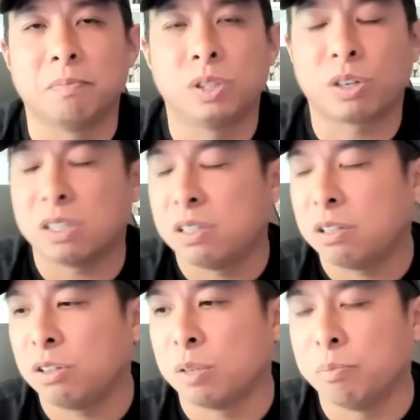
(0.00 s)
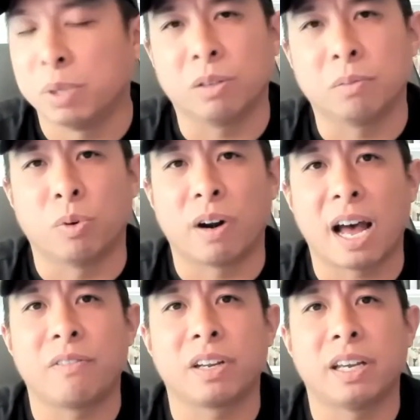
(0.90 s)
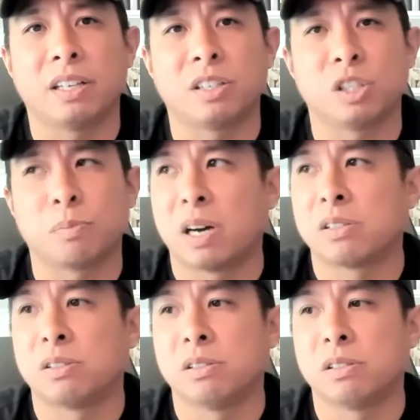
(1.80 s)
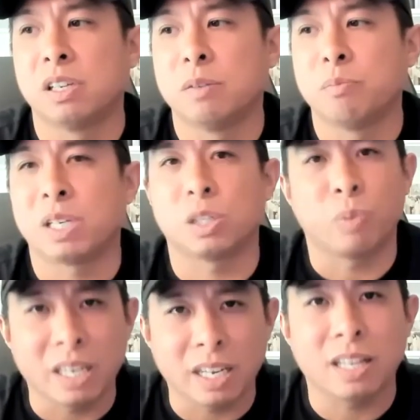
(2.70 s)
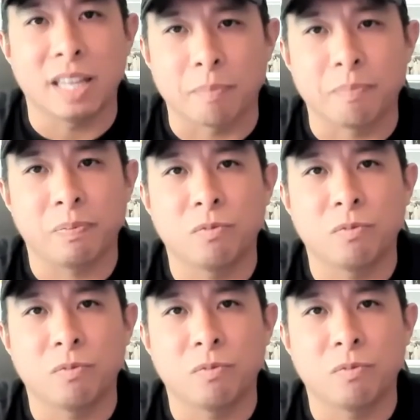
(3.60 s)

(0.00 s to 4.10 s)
So continue to build more advocates and sponsors, because we need them.